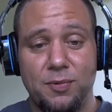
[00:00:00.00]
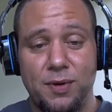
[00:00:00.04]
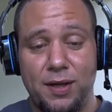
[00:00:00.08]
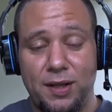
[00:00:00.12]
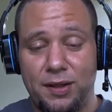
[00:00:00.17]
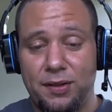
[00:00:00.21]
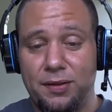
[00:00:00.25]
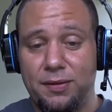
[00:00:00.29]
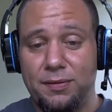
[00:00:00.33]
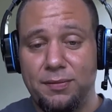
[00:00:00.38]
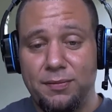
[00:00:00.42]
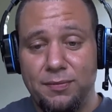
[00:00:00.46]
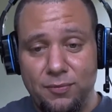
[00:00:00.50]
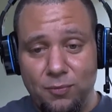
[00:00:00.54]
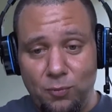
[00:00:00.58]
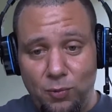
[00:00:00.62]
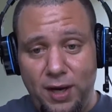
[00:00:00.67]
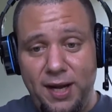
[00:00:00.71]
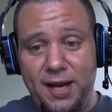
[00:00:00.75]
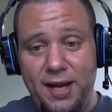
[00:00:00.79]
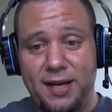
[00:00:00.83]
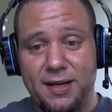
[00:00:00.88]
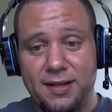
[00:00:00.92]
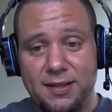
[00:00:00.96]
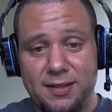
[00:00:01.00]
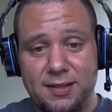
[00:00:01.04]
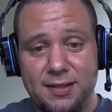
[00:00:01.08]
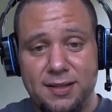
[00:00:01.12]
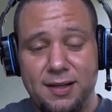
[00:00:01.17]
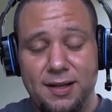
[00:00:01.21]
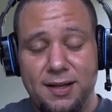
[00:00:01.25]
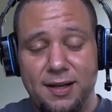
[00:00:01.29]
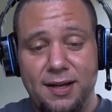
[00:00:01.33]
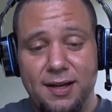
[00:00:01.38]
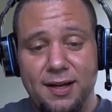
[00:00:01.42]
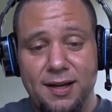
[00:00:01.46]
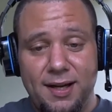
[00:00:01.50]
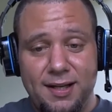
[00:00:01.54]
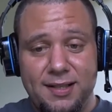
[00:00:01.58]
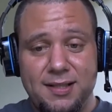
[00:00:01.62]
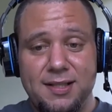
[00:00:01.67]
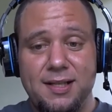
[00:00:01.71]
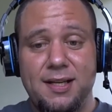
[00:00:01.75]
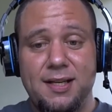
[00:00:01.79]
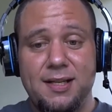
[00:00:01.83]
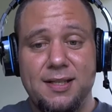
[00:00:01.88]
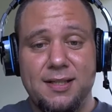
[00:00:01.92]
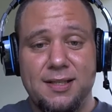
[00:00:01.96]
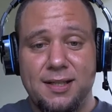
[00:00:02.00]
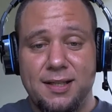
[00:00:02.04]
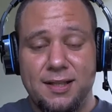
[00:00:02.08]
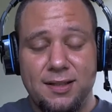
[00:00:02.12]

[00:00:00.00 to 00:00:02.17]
With wings, it's easy.